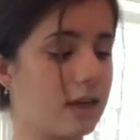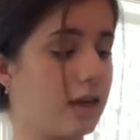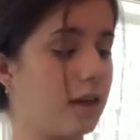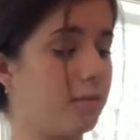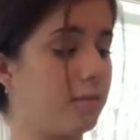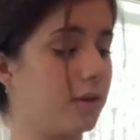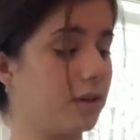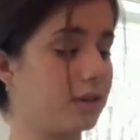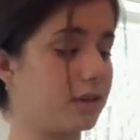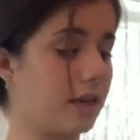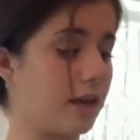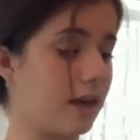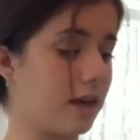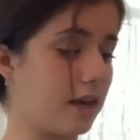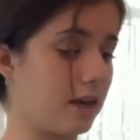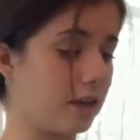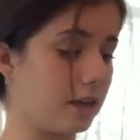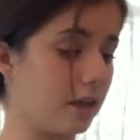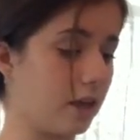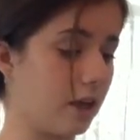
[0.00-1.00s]
And mix
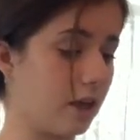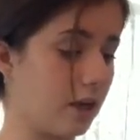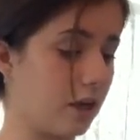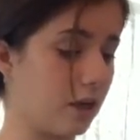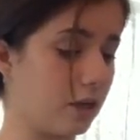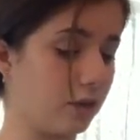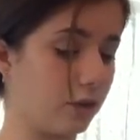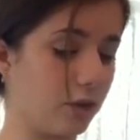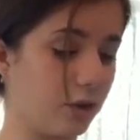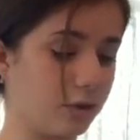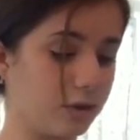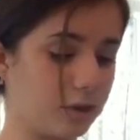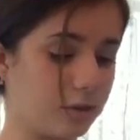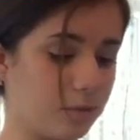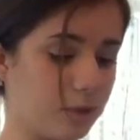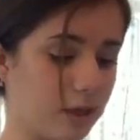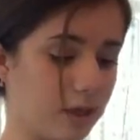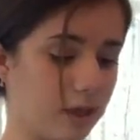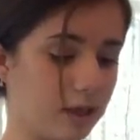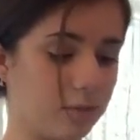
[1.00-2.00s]
that on low
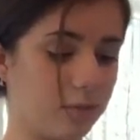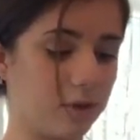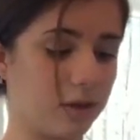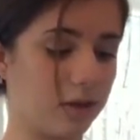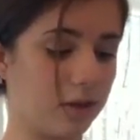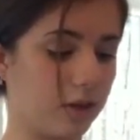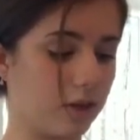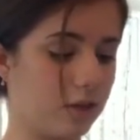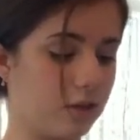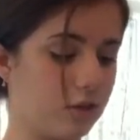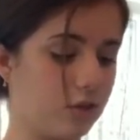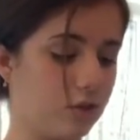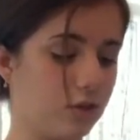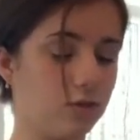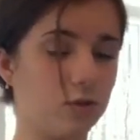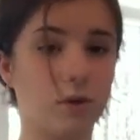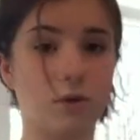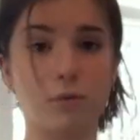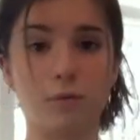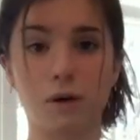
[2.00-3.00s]
speed because
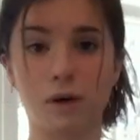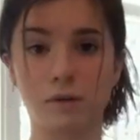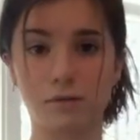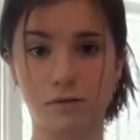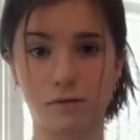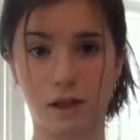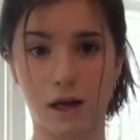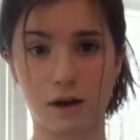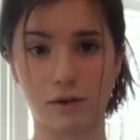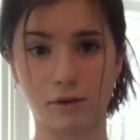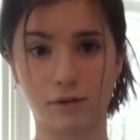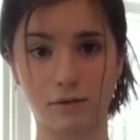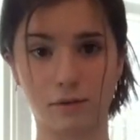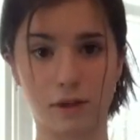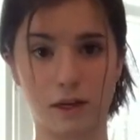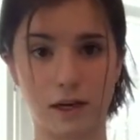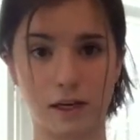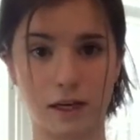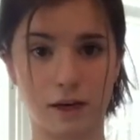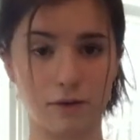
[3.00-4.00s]
you don't want flour
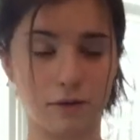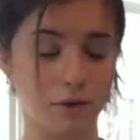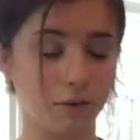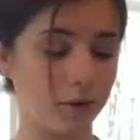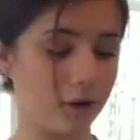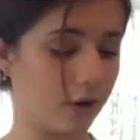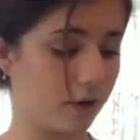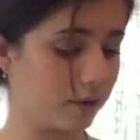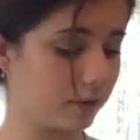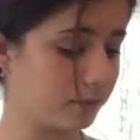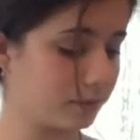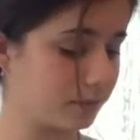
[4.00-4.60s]
flying everywhere.